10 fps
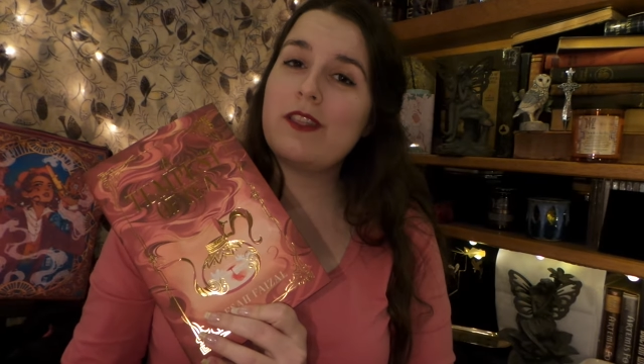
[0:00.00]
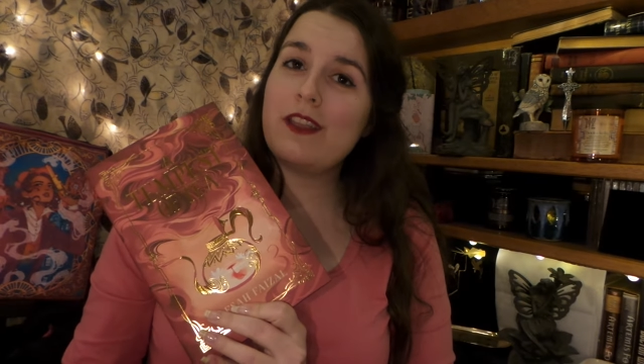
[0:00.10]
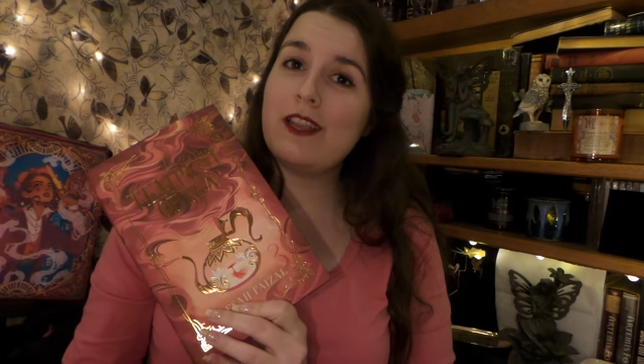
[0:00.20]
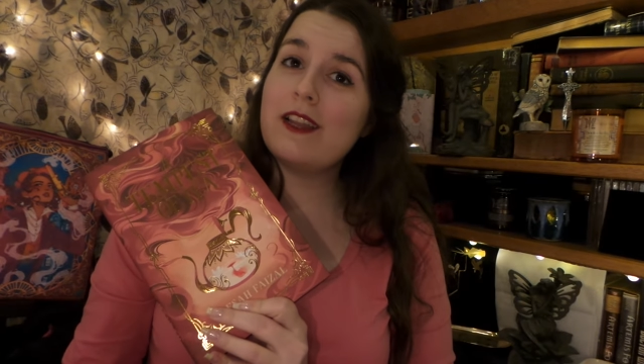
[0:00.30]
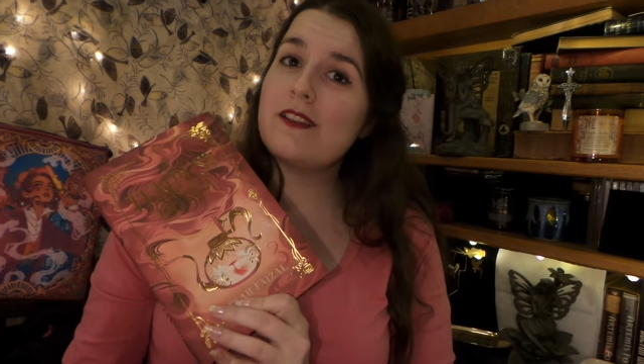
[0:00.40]

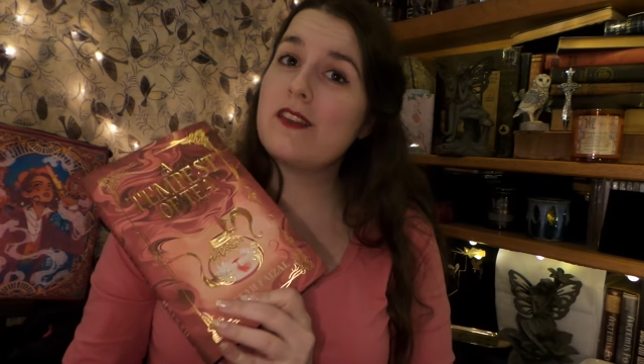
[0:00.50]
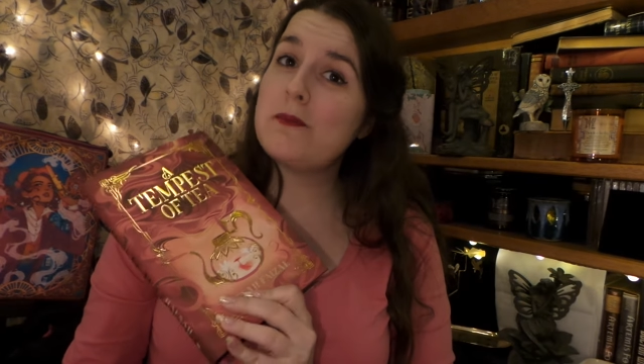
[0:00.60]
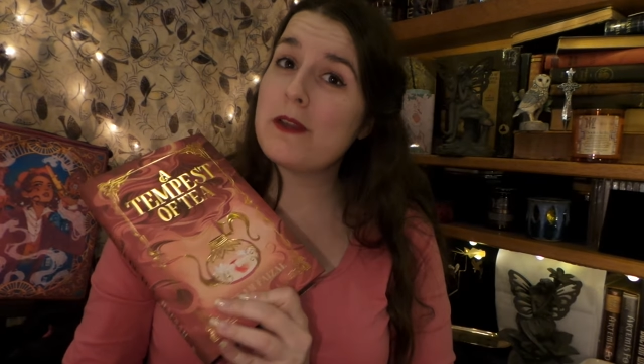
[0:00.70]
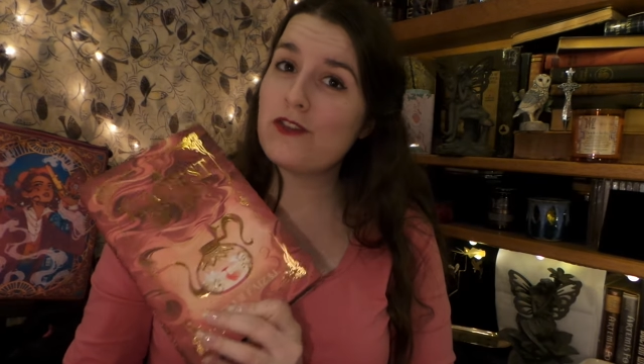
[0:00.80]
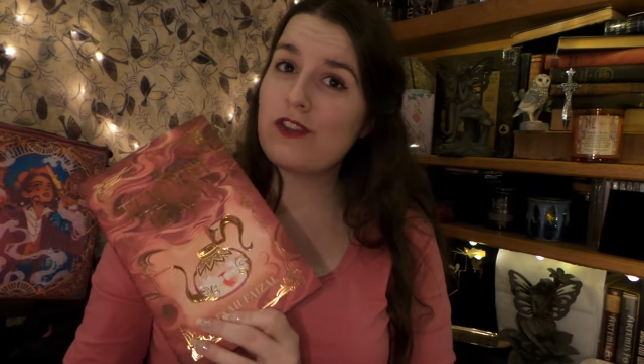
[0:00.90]
the
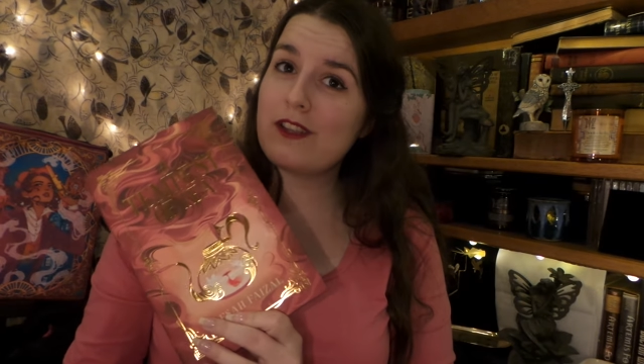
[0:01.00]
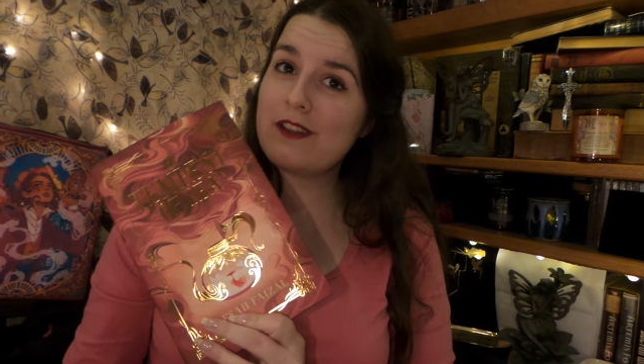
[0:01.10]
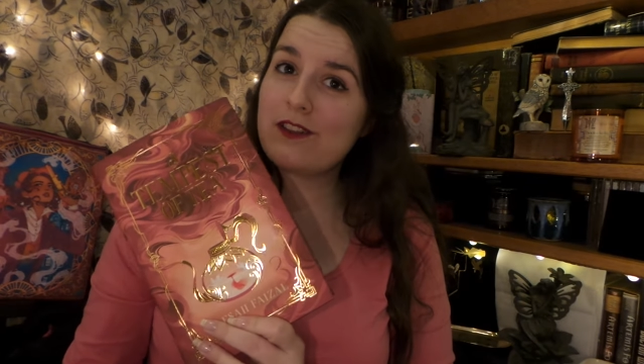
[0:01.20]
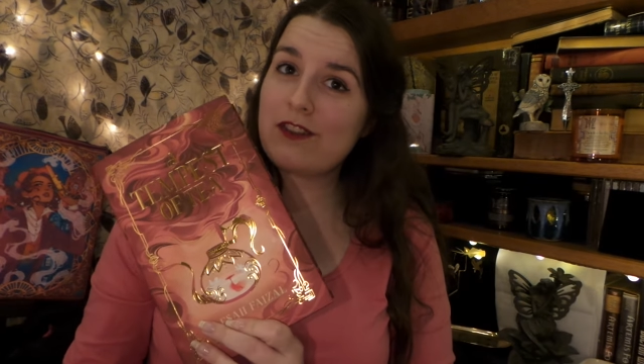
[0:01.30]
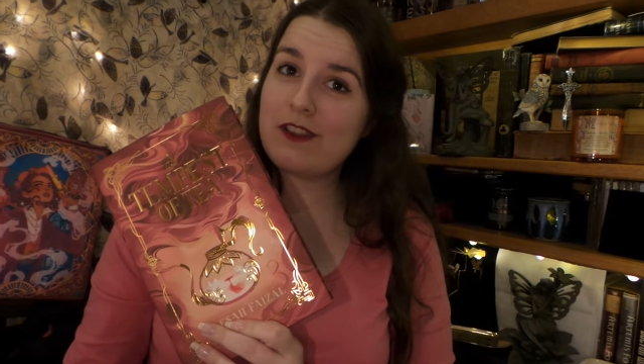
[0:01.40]
special
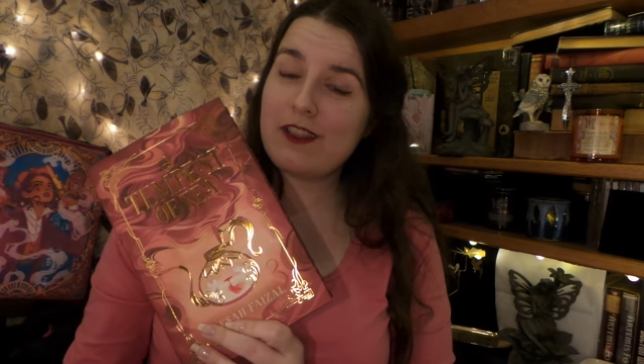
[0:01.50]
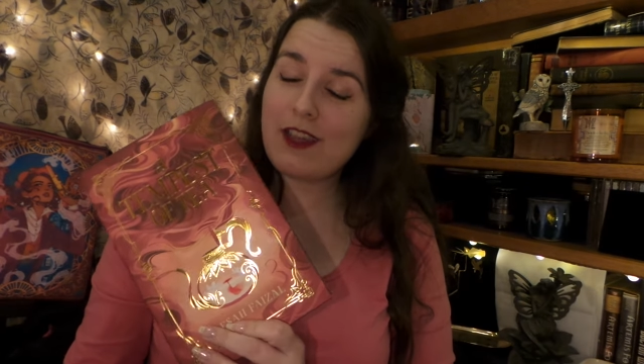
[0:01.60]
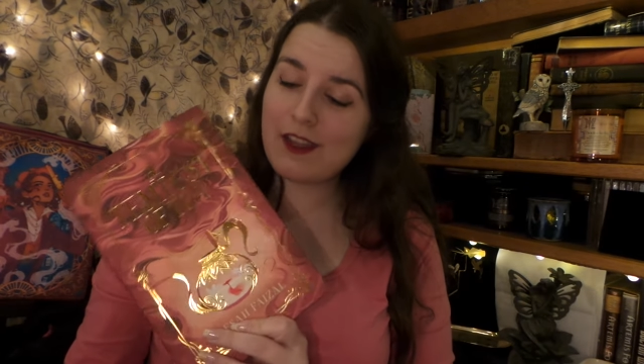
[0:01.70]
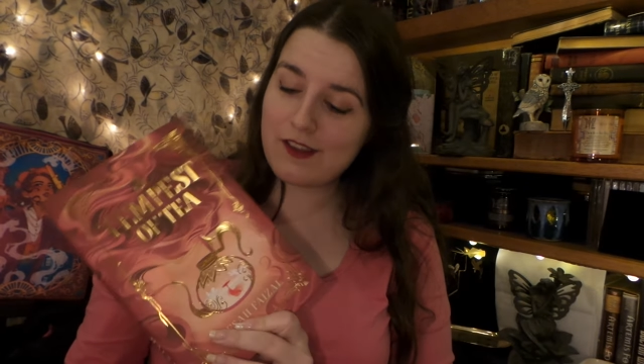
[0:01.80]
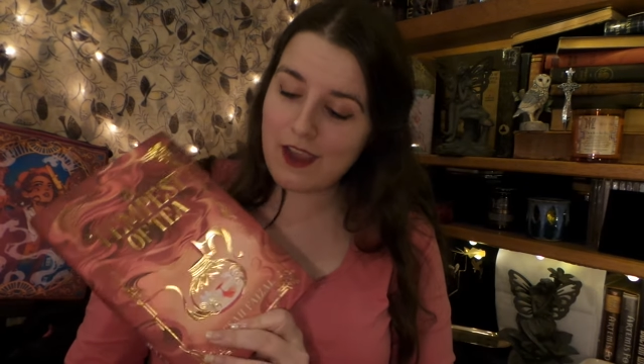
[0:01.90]
edition
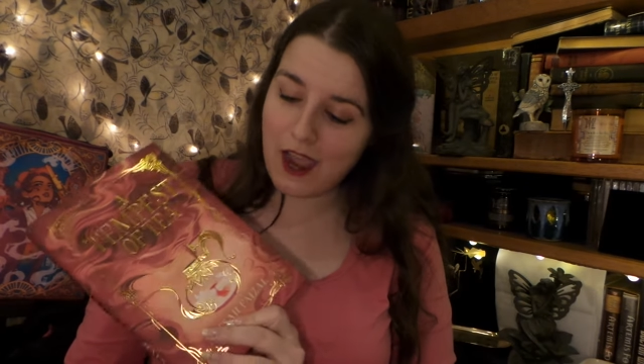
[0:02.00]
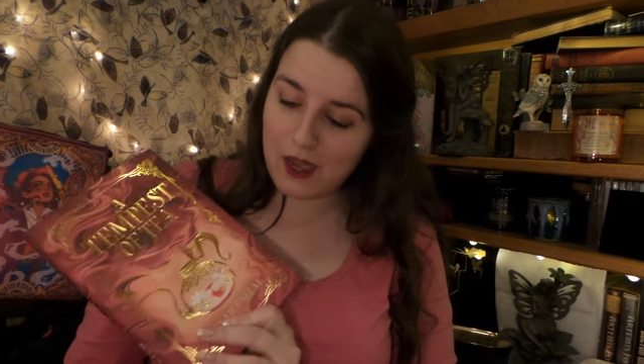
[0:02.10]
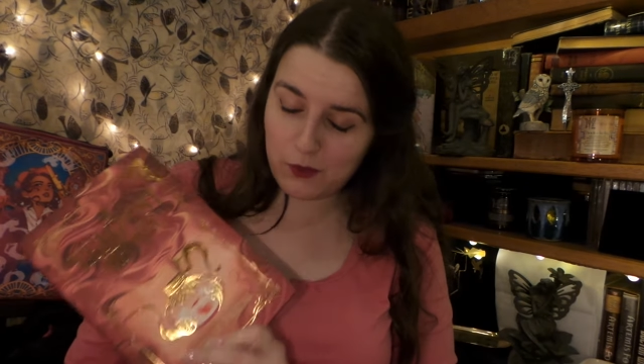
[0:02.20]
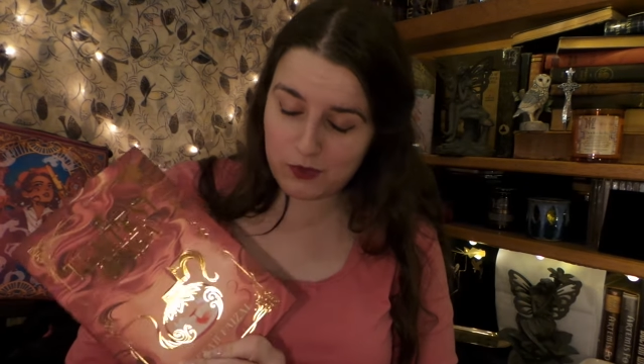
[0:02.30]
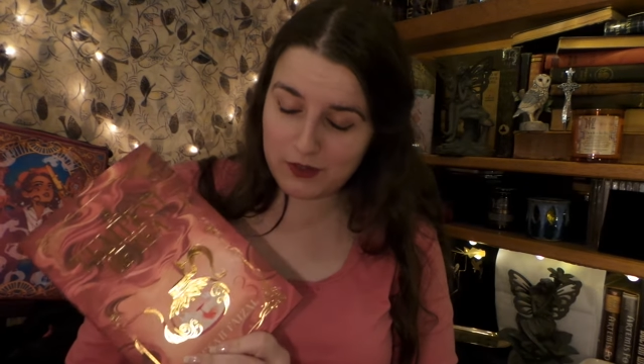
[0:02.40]
that
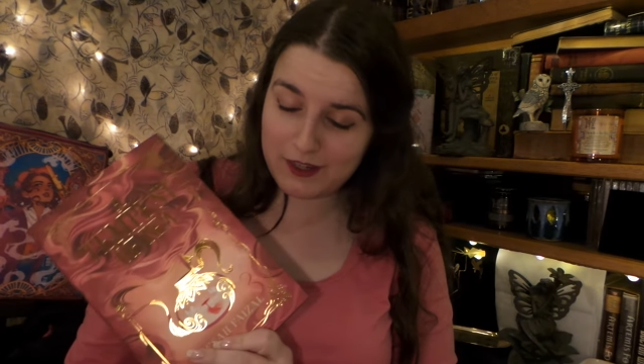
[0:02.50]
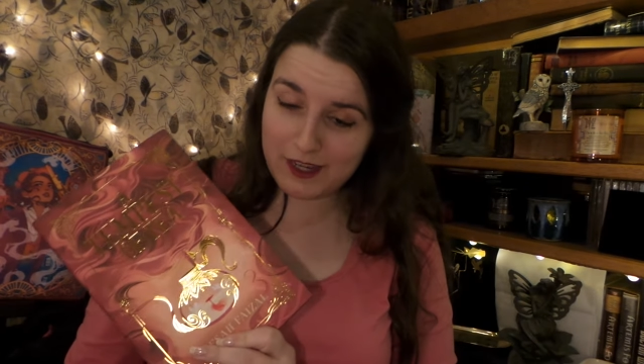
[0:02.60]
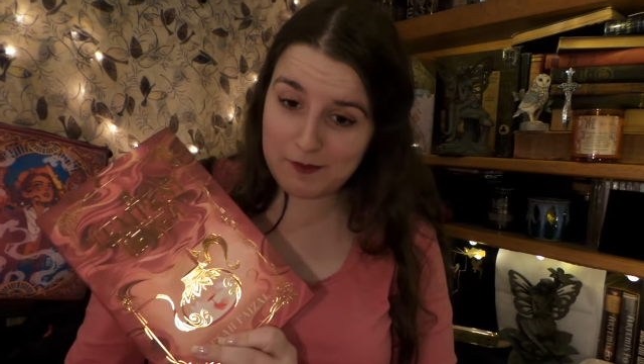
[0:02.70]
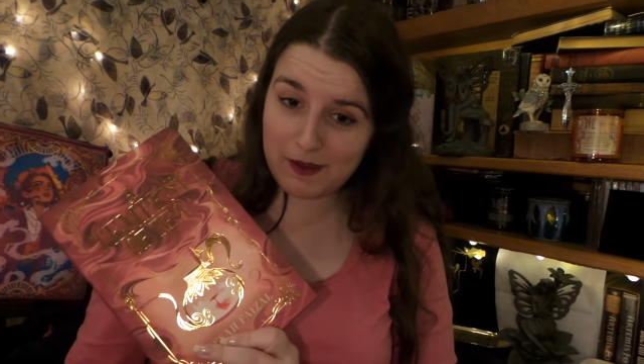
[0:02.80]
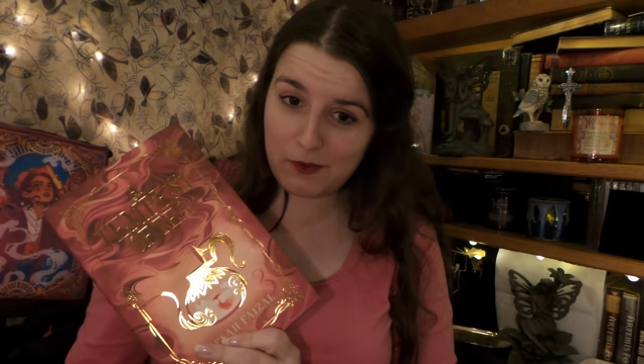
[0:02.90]
Owlcrate
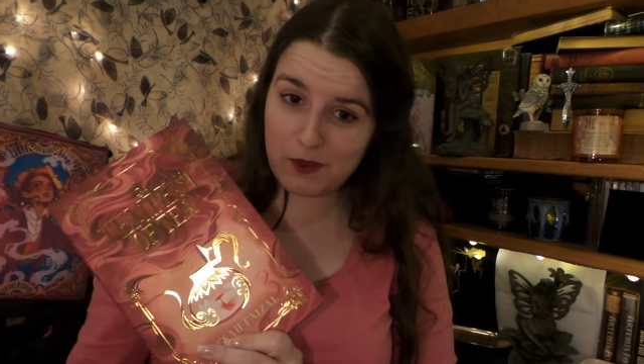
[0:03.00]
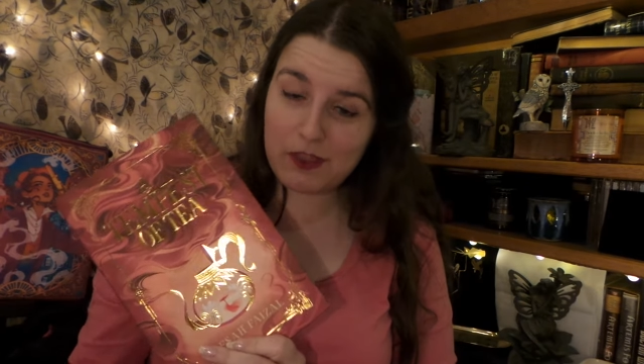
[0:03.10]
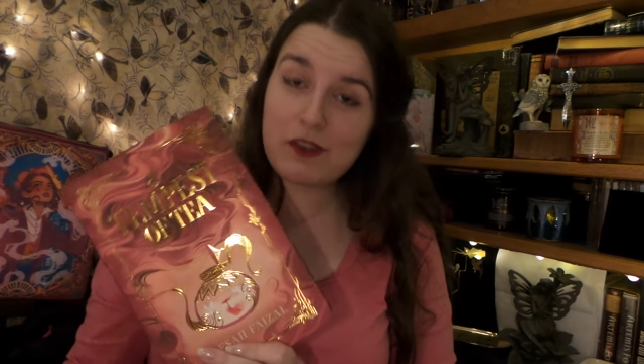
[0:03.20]
came out with.